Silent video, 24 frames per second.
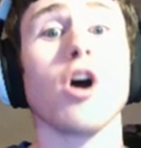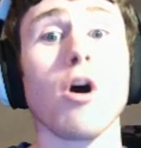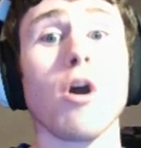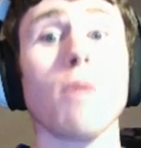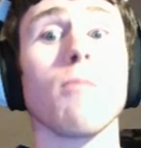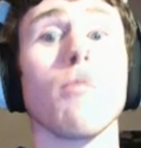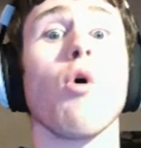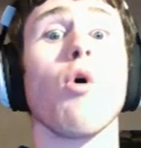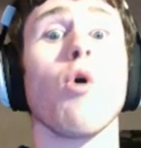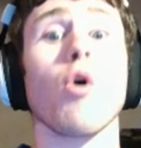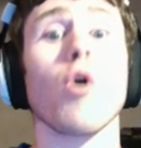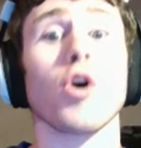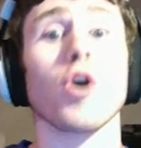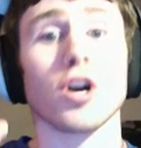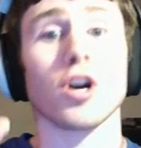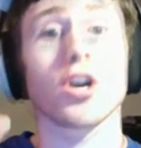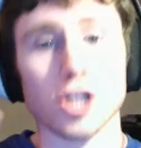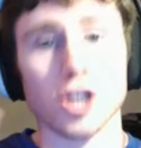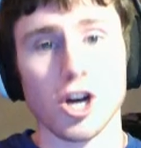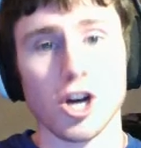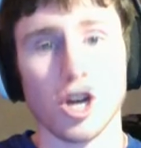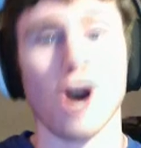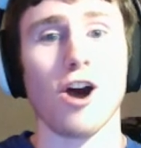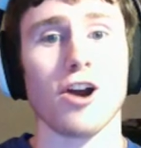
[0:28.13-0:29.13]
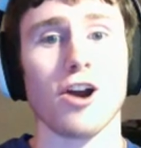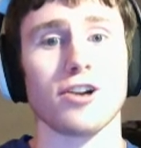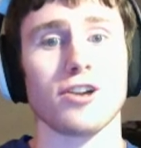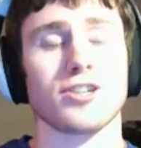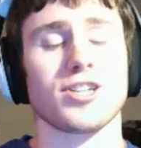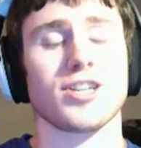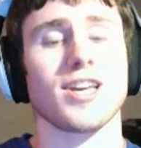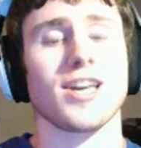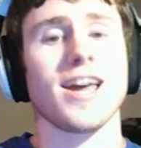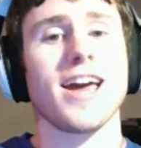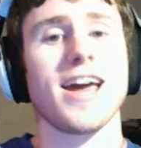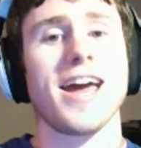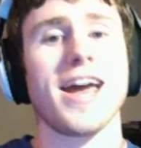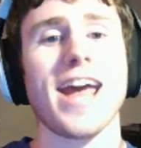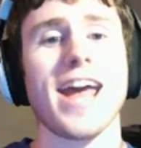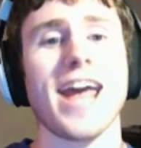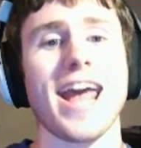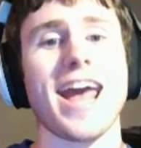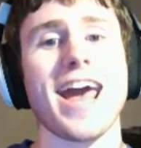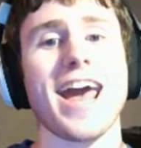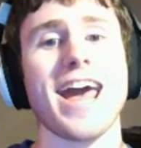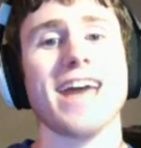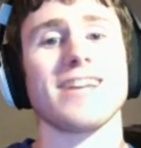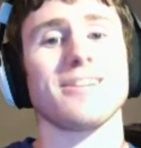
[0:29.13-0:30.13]
more cars.
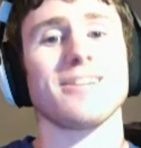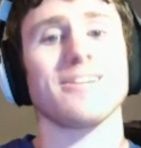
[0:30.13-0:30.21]
And